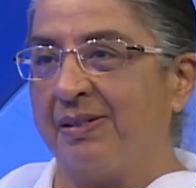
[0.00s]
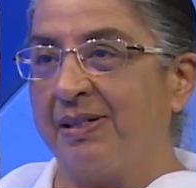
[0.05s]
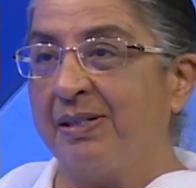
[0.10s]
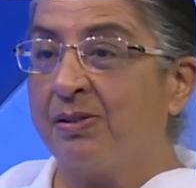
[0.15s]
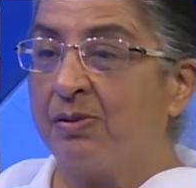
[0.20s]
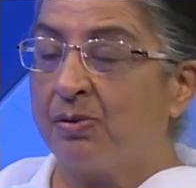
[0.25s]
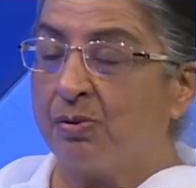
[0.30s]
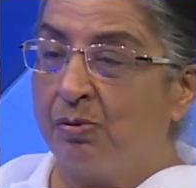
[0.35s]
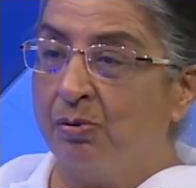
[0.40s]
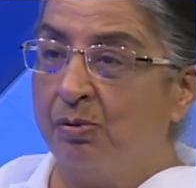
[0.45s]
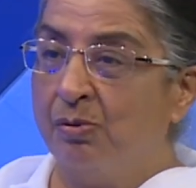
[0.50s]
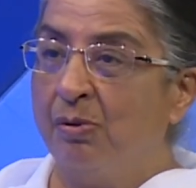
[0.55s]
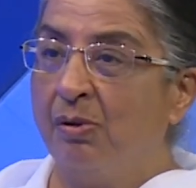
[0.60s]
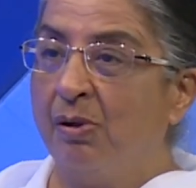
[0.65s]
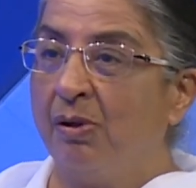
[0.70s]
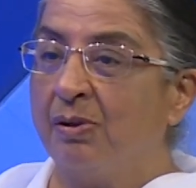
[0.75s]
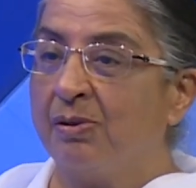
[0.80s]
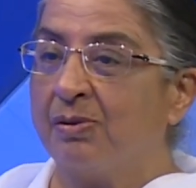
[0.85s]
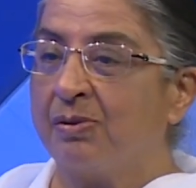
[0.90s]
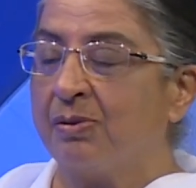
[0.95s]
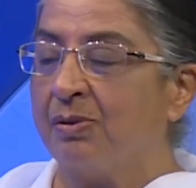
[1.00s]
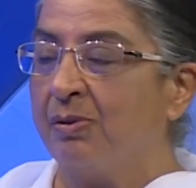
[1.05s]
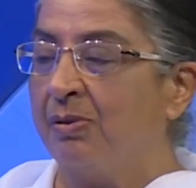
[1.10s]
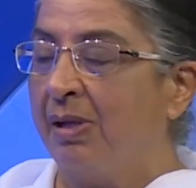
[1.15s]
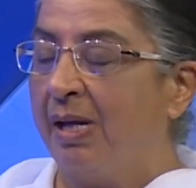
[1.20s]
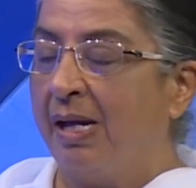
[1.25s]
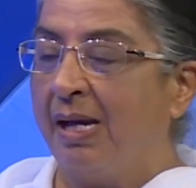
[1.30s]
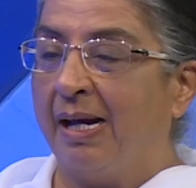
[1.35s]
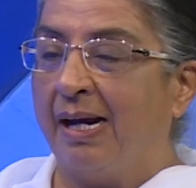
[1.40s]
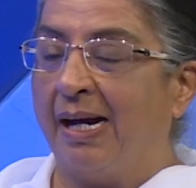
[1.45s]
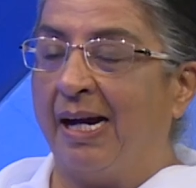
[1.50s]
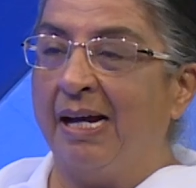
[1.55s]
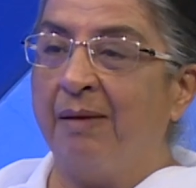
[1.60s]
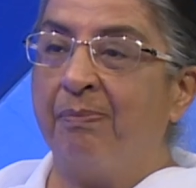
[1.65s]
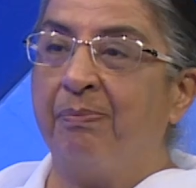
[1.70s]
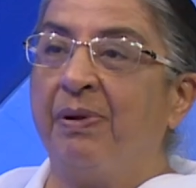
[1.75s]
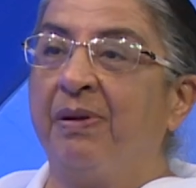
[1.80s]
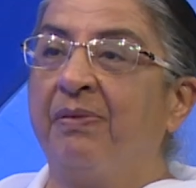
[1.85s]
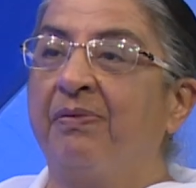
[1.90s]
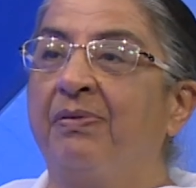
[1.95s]
In school also, I
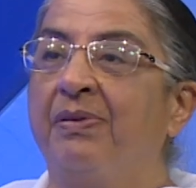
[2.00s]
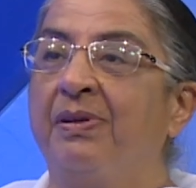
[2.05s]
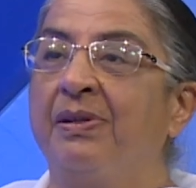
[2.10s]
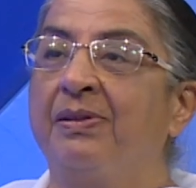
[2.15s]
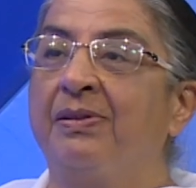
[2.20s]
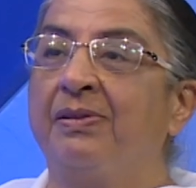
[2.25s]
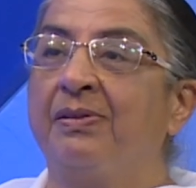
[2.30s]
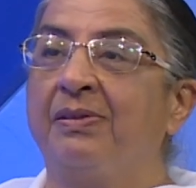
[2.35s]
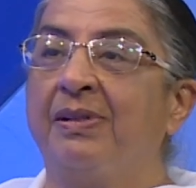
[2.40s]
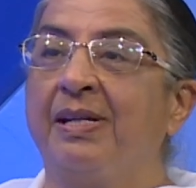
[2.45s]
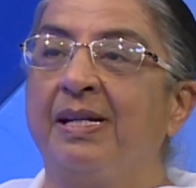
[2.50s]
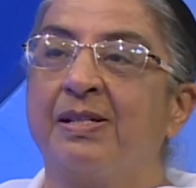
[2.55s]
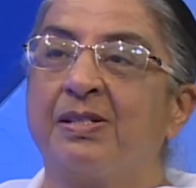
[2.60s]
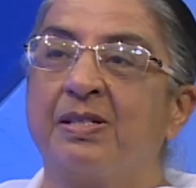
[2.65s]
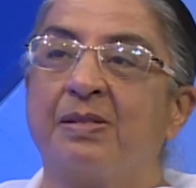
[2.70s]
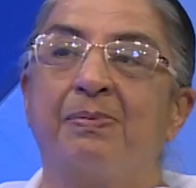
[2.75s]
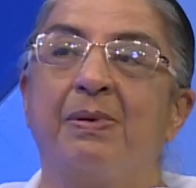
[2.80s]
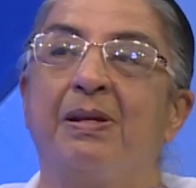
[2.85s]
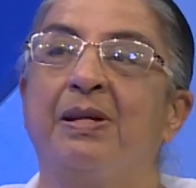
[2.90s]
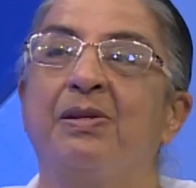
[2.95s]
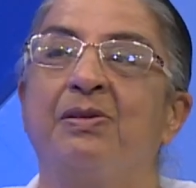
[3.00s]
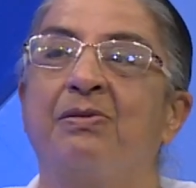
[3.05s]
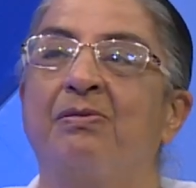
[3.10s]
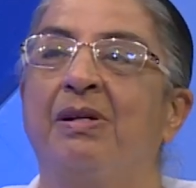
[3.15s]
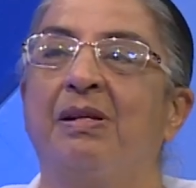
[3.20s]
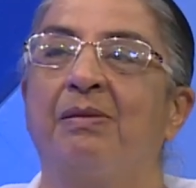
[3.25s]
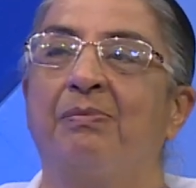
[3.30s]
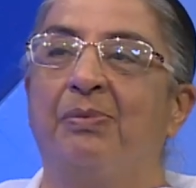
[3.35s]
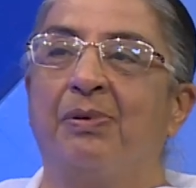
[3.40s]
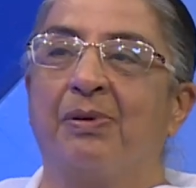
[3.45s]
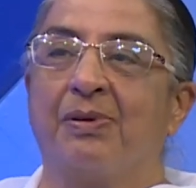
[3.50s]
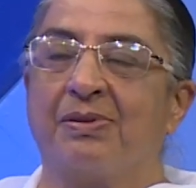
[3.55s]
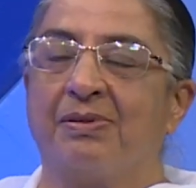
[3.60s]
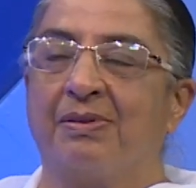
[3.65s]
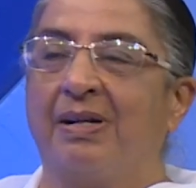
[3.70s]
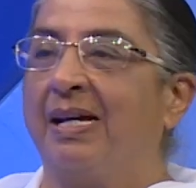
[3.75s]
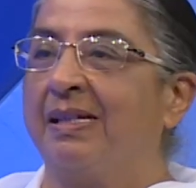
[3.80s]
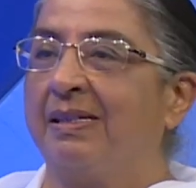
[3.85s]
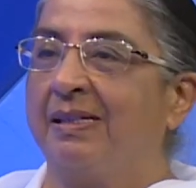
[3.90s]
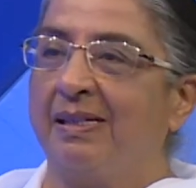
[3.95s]
preferred to read spiritual books
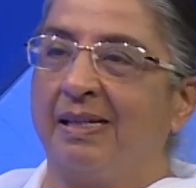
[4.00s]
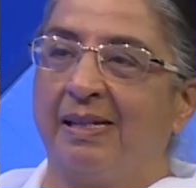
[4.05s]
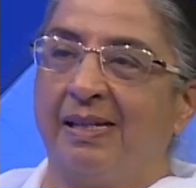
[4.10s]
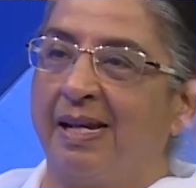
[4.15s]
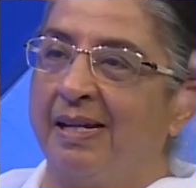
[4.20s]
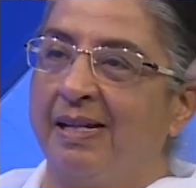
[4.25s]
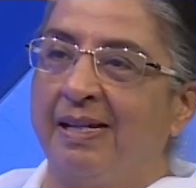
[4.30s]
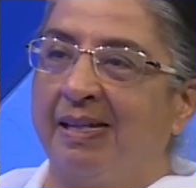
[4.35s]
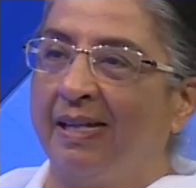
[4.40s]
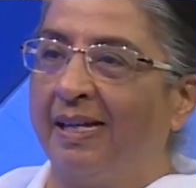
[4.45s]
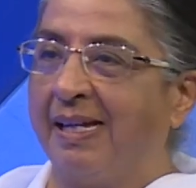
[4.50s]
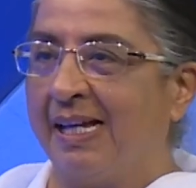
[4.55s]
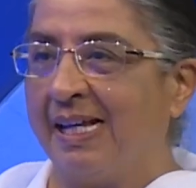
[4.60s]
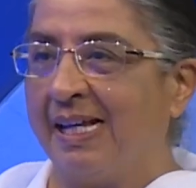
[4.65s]
rather mm. than hmm. anything